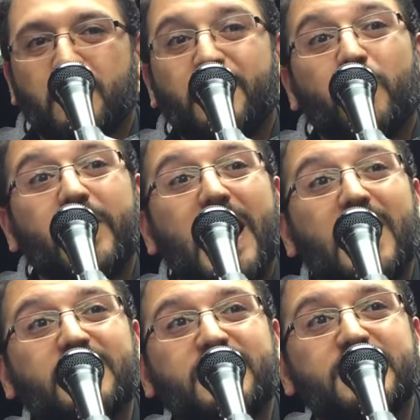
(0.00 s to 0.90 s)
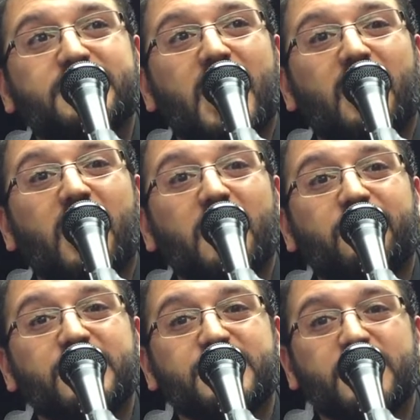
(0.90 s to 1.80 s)
But the reality is that
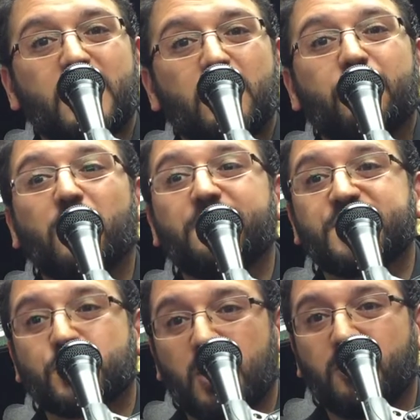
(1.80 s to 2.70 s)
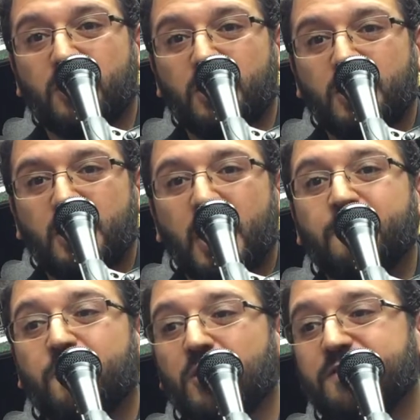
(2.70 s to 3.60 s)
life is full of struggle
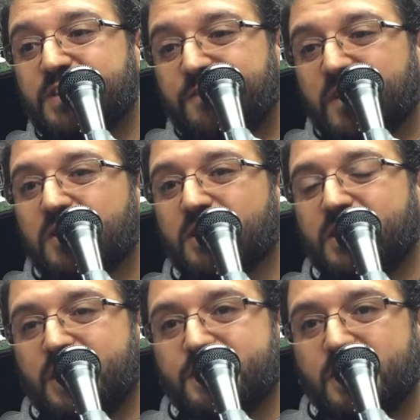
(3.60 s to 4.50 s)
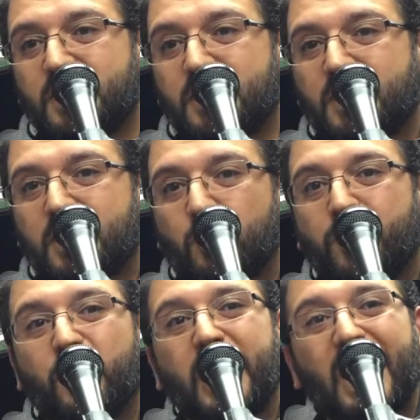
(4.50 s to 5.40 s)
and full of difficulties.
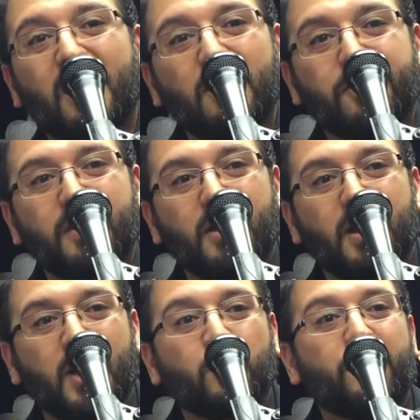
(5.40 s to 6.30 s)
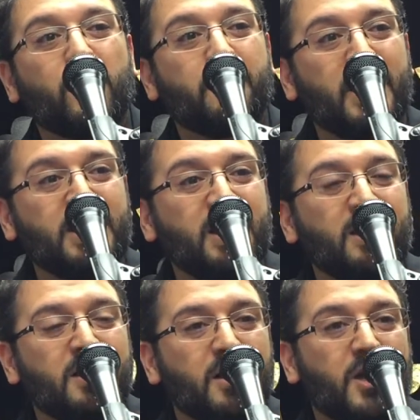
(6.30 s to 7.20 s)
With your health, and with your
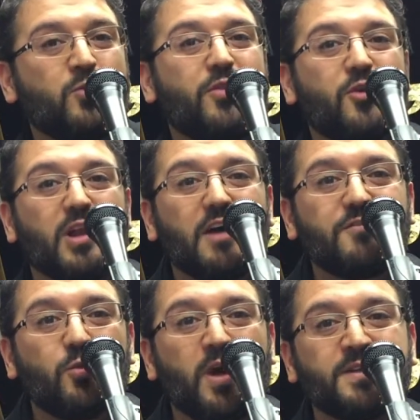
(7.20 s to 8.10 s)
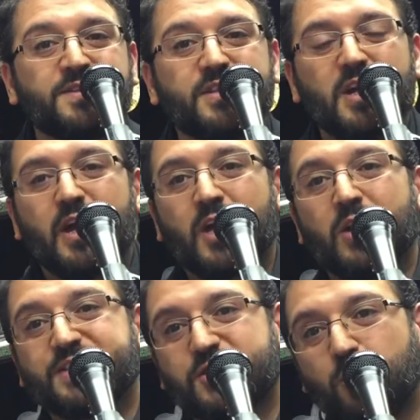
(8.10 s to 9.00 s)
money, and with your loved ones,
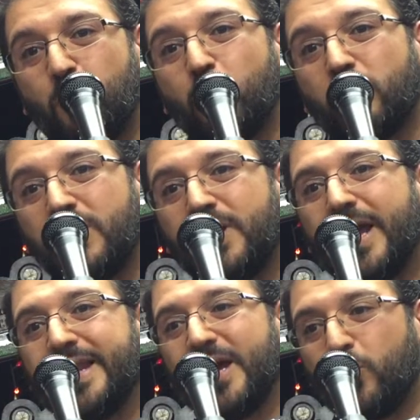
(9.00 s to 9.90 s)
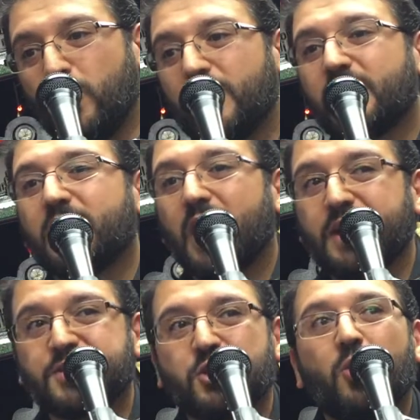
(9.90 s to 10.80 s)
and at school, and at work,
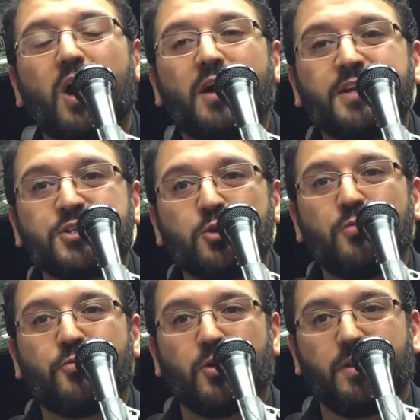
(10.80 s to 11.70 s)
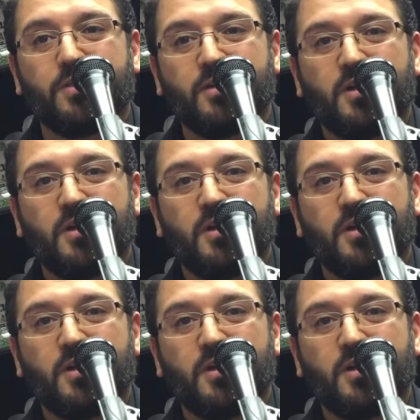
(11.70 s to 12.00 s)
and so on and so forth.